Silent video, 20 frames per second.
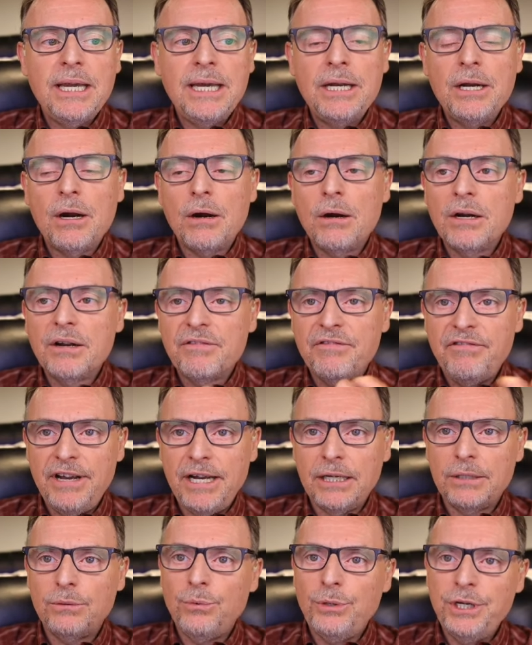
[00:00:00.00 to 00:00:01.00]
an
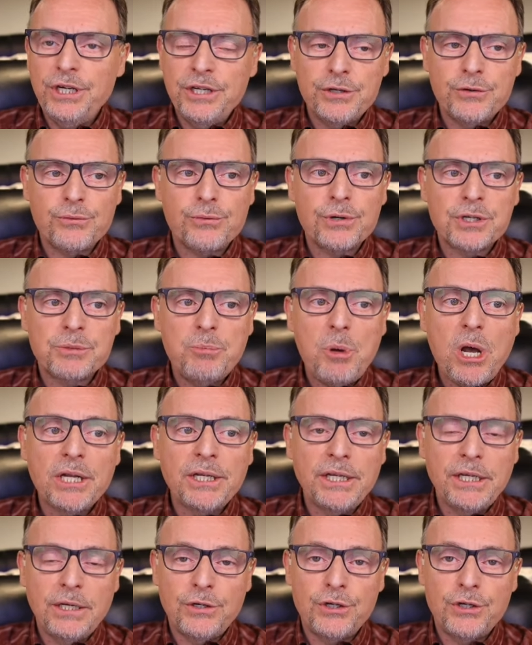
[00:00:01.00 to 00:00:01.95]
artifact when it's responding?